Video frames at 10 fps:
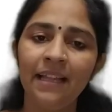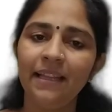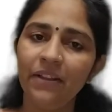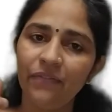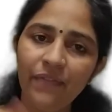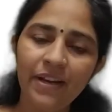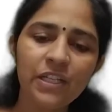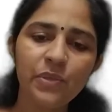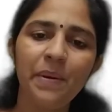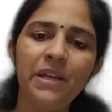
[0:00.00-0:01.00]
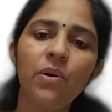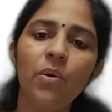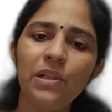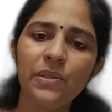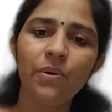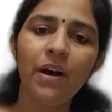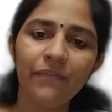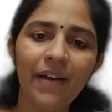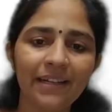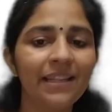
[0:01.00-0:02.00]
that the wind speed also
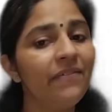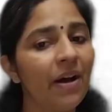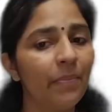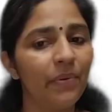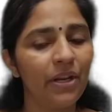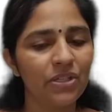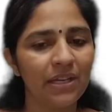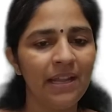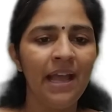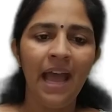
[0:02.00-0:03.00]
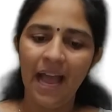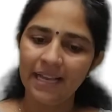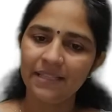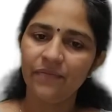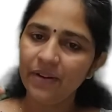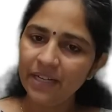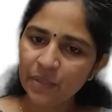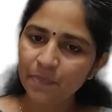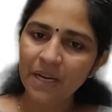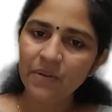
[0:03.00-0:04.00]
affect the evaporation. As the wind
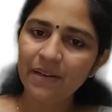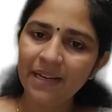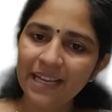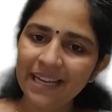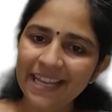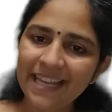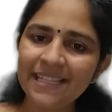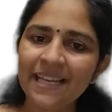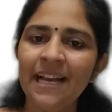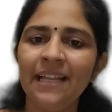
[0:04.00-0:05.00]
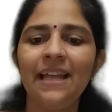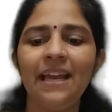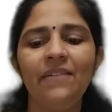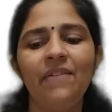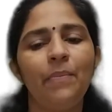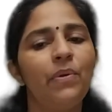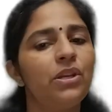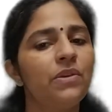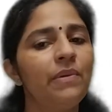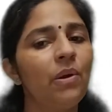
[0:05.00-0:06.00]
speed will increase, the
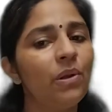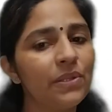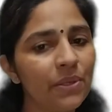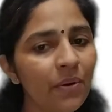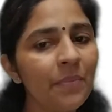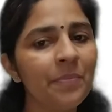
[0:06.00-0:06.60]
evaporation will also